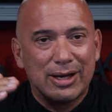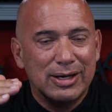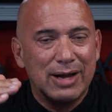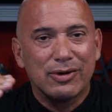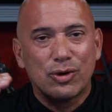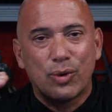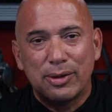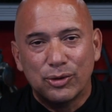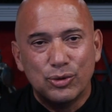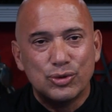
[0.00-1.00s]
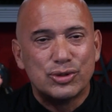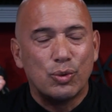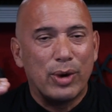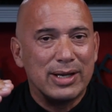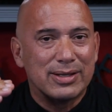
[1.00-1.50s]
never quite lose the
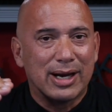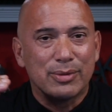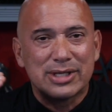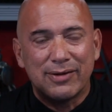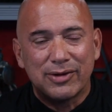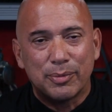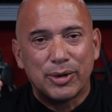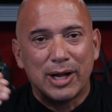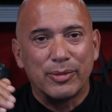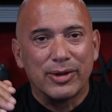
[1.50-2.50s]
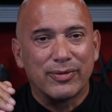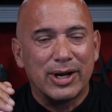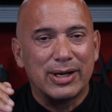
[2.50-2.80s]
weight that I was having a problem with, right?